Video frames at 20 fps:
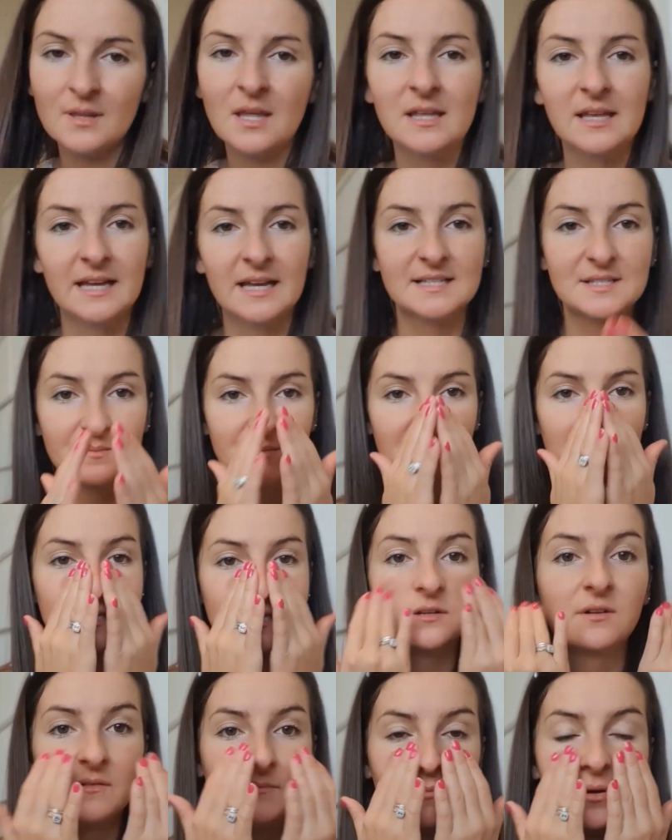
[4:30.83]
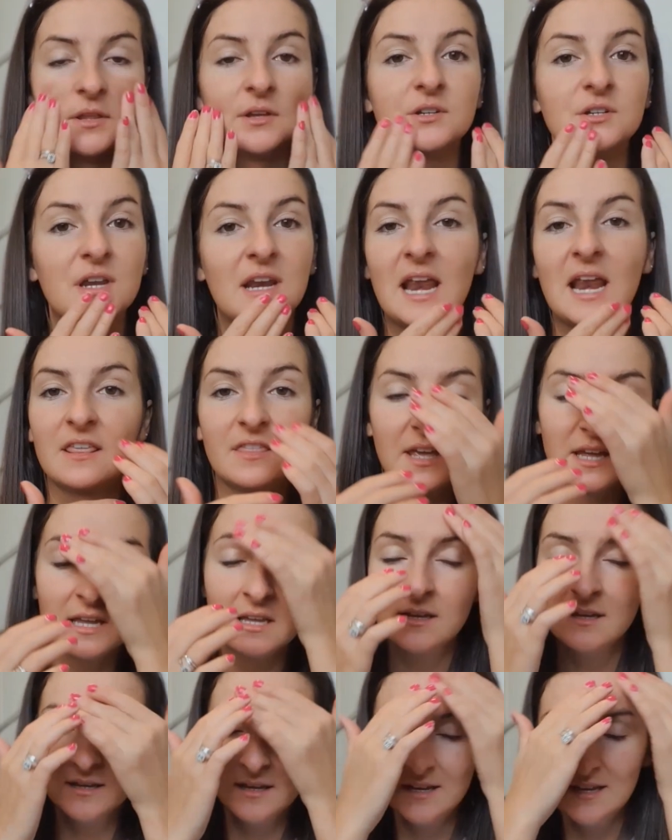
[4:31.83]
Like some days I don't even bother doing anything.
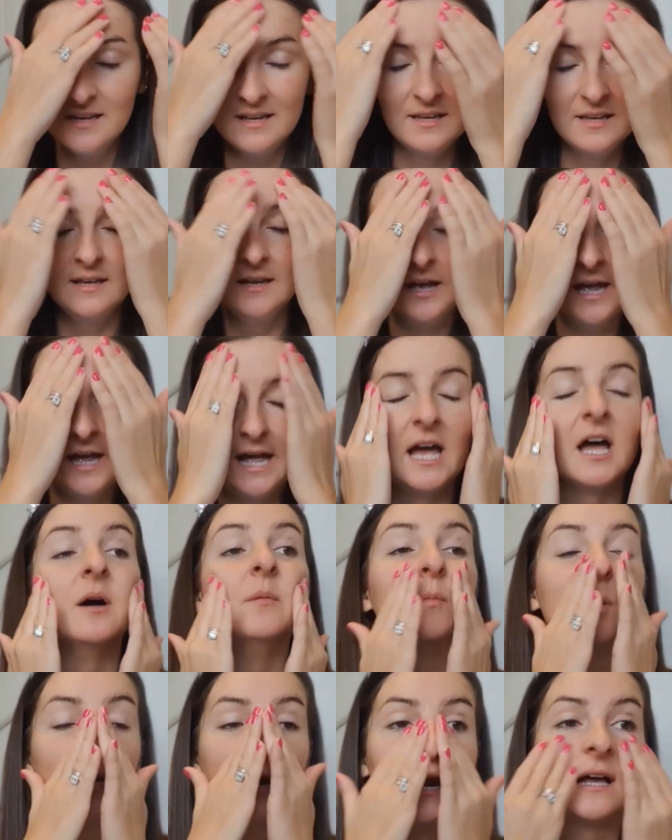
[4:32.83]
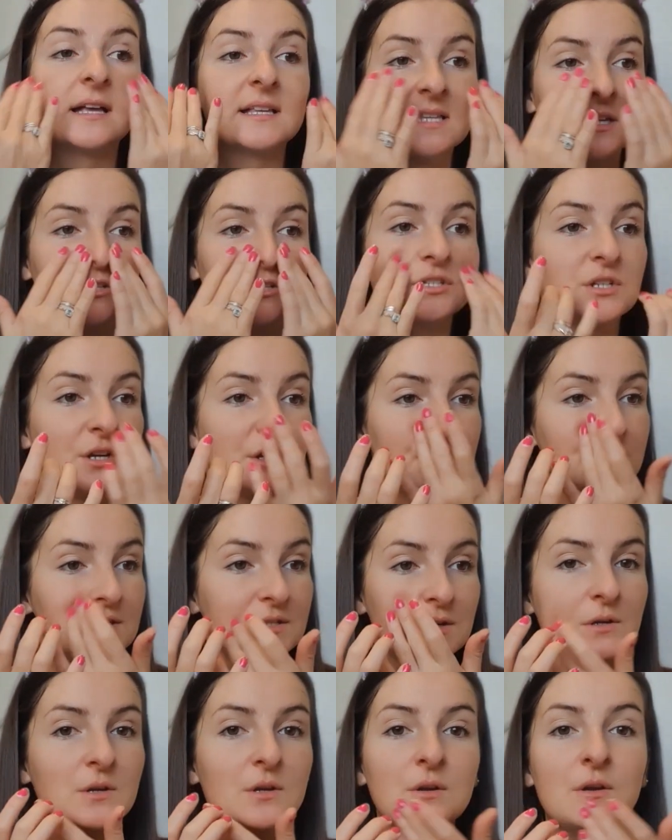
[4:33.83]
Or else I'll just
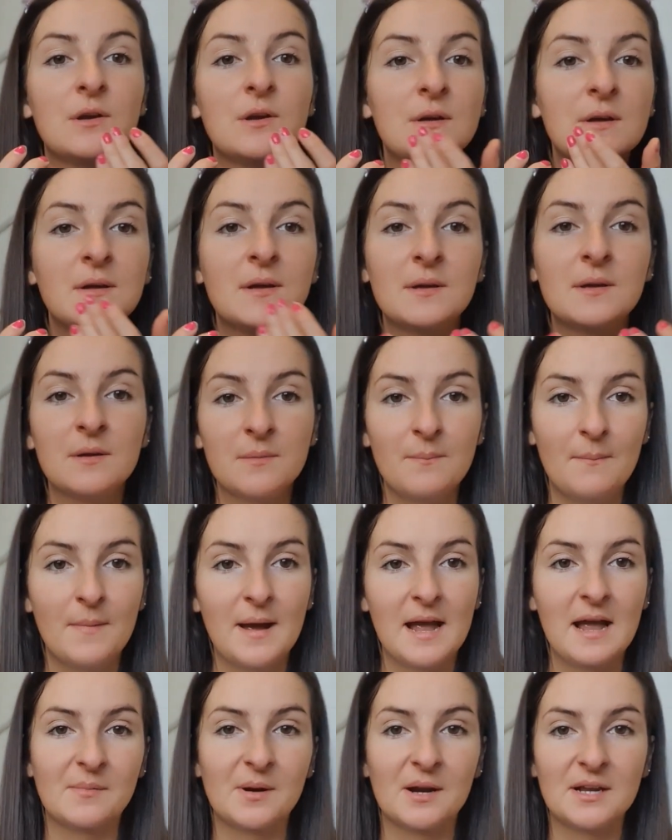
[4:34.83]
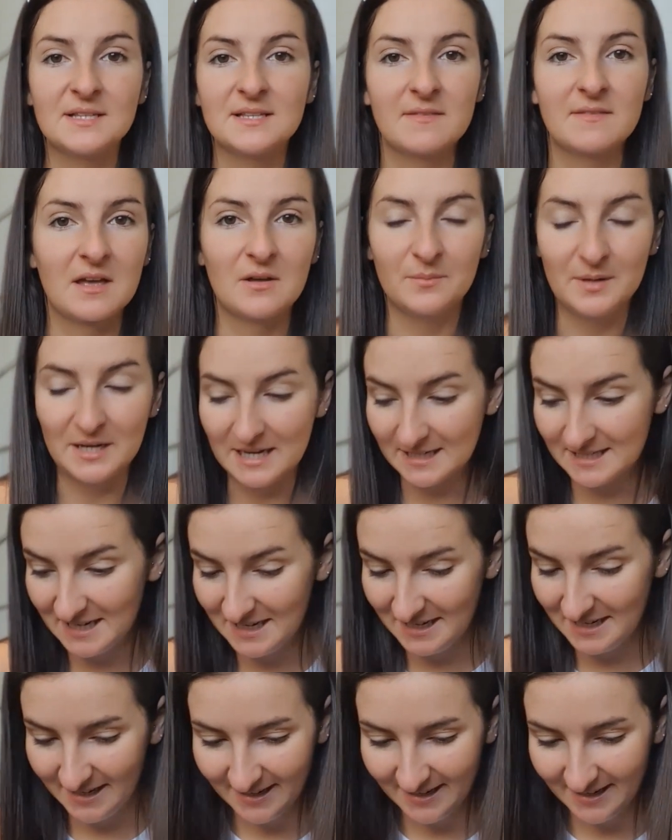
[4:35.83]
do my eyebrows and that'll be it.